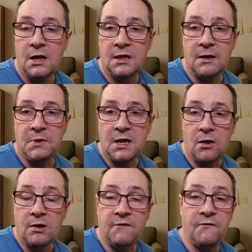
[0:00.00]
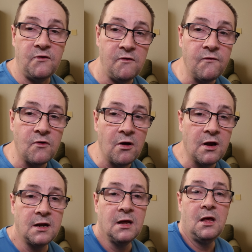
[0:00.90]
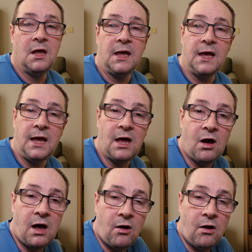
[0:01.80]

Let me know if you've got it uh,